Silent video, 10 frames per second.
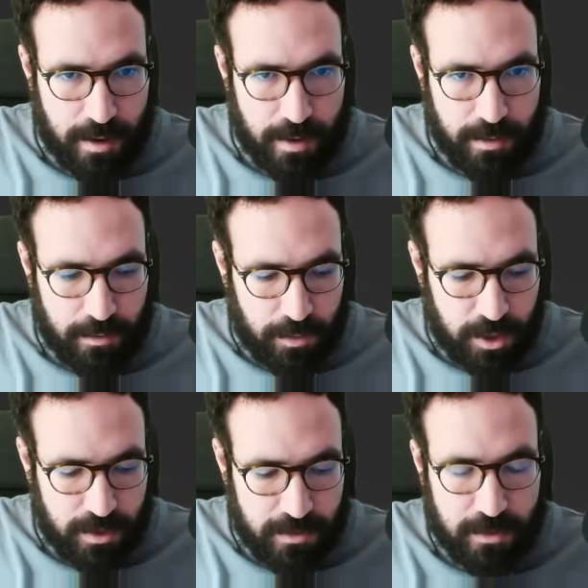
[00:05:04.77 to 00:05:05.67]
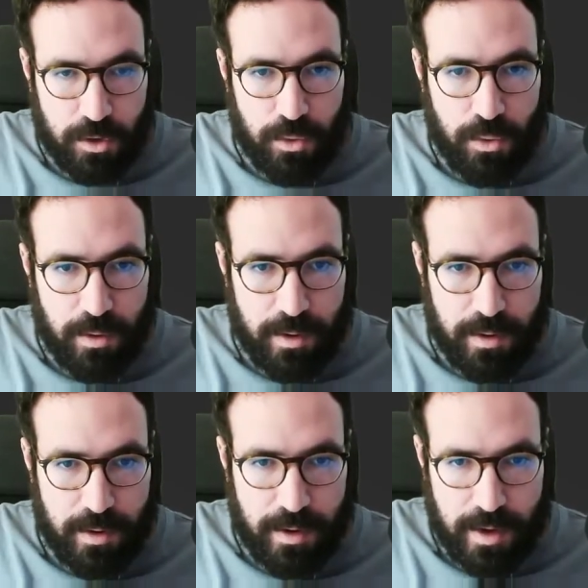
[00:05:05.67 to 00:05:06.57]
which is 2
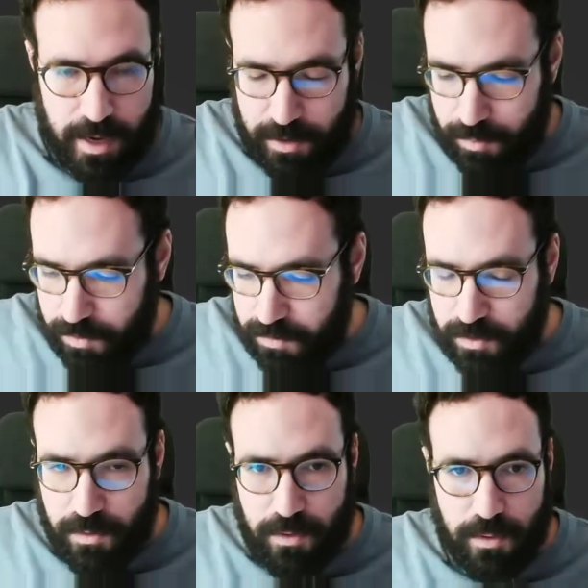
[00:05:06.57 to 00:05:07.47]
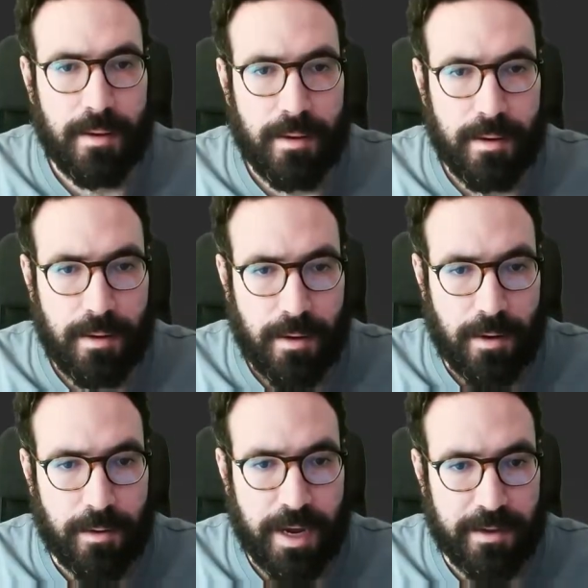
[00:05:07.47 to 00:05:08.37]
at the position 3.
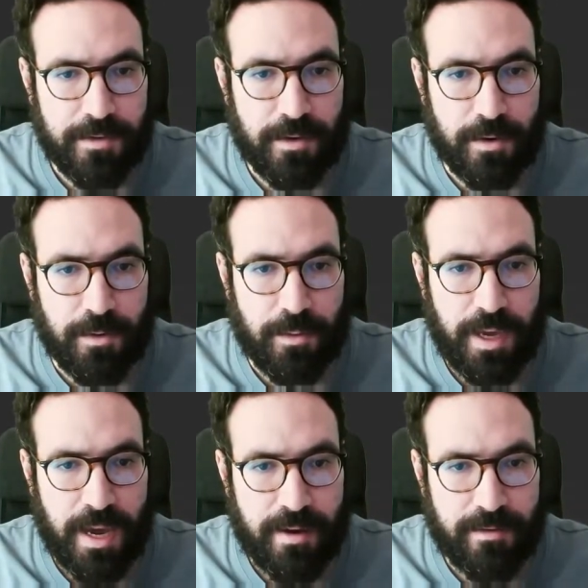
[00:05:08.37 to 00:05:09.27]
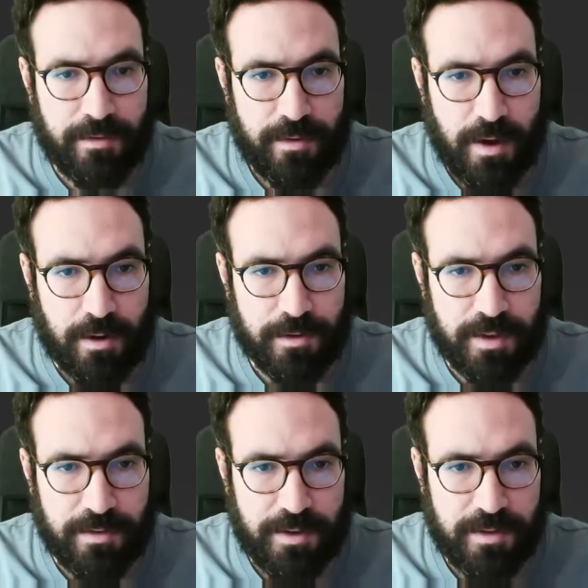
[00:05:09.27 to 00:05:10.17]
Alright, so we have our
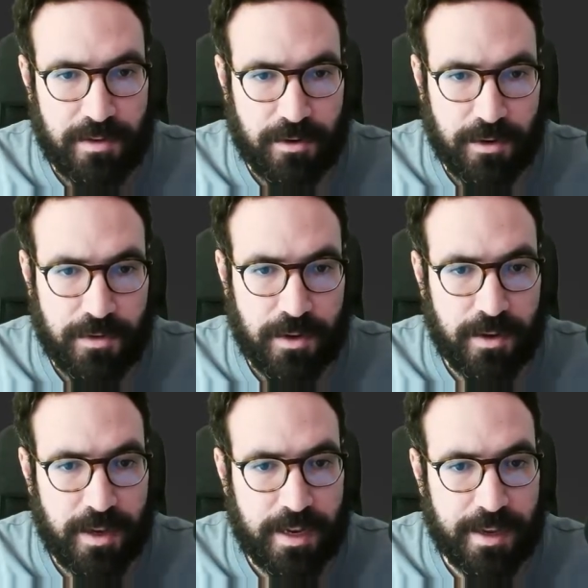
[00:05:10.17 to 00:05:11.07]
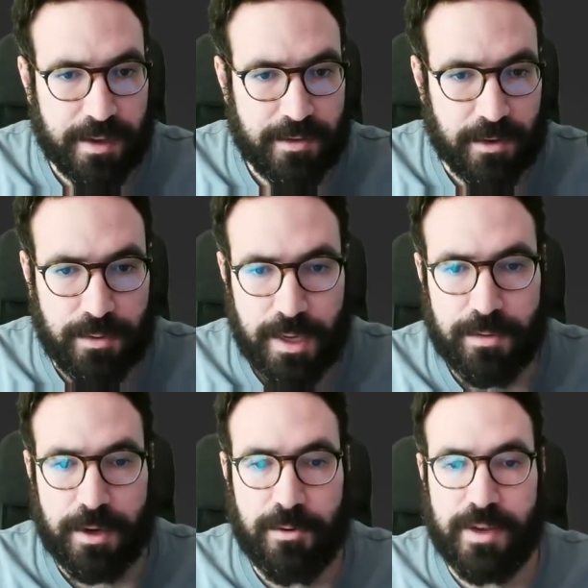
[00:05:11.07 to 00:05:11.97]
service invoicer that takes a create
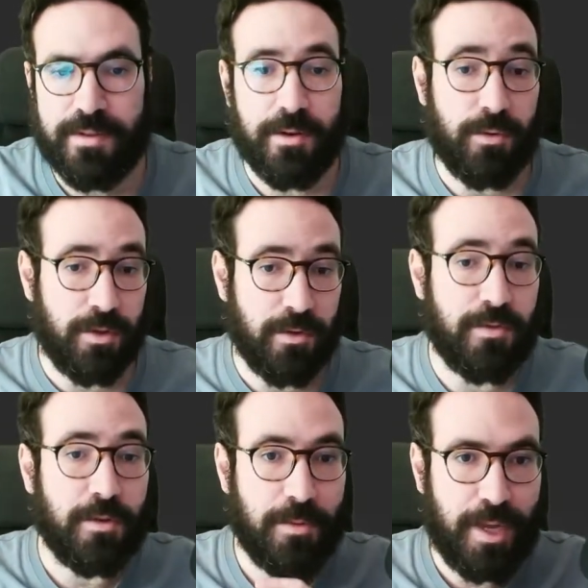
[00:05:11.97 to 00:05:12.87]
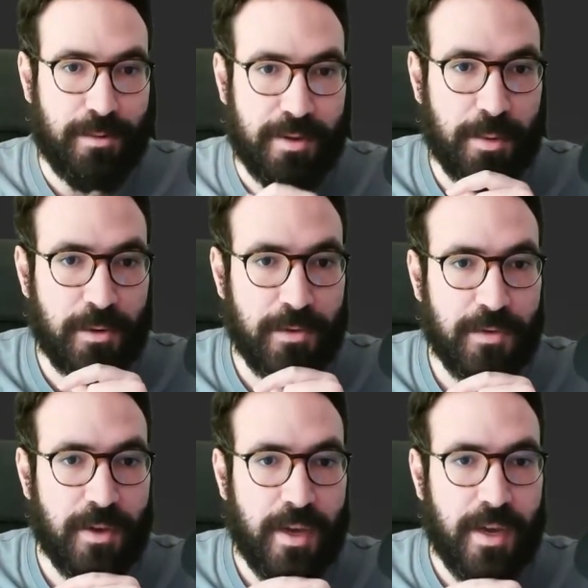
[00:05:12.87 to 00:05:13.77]
request and returns a create response.
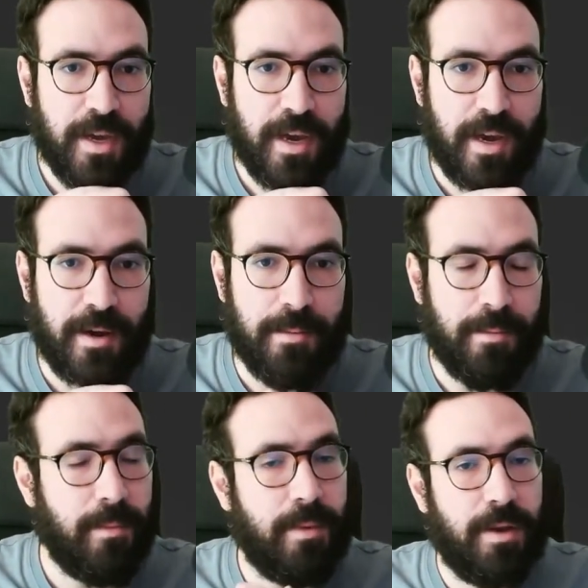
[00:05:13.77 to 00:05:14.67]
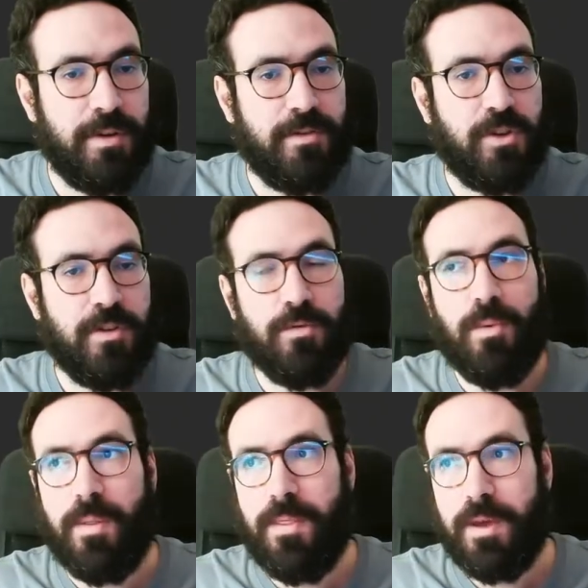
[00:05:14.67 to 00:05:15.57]
There is just
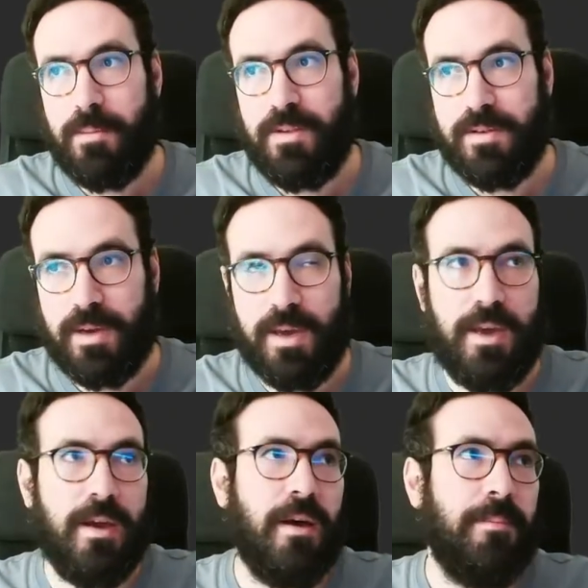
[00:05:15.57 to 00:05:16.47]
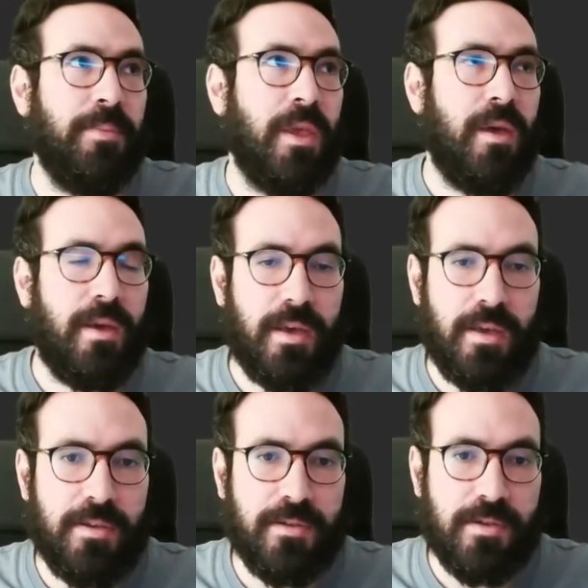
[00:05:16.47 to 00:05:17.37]
one thing missing here,
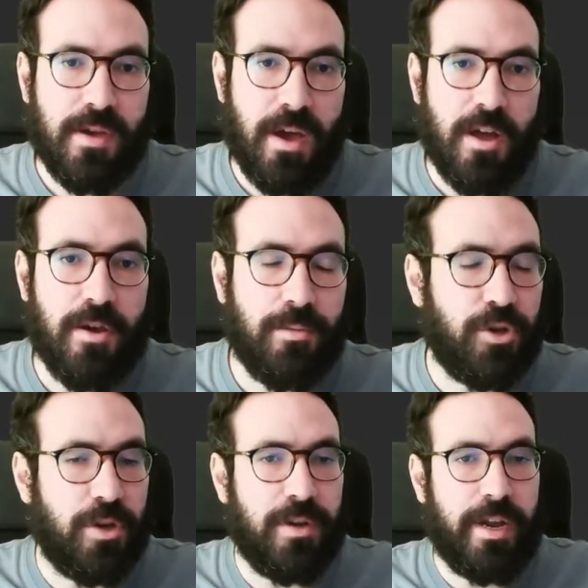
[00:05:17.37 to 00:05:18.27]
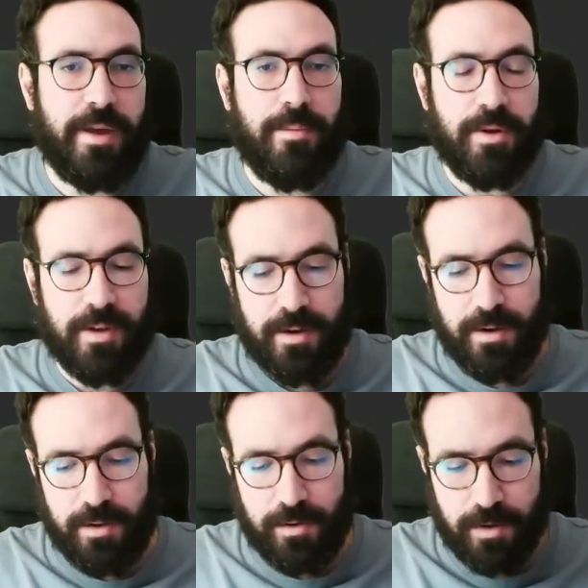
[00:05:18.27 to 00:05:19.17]
is an option that I put at
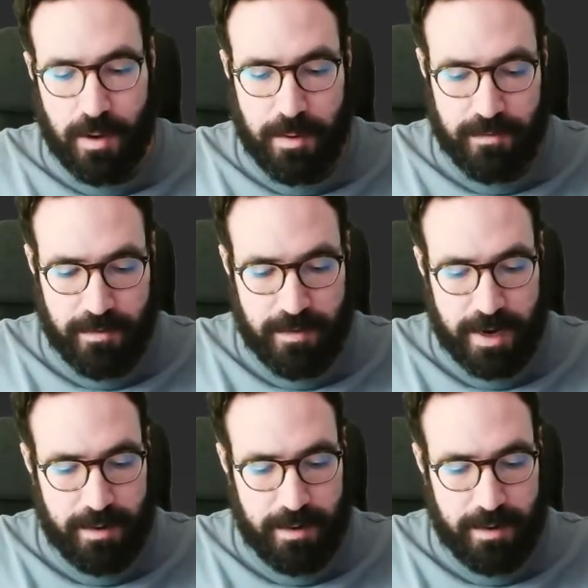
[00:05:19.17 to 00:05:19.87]
the top of the file.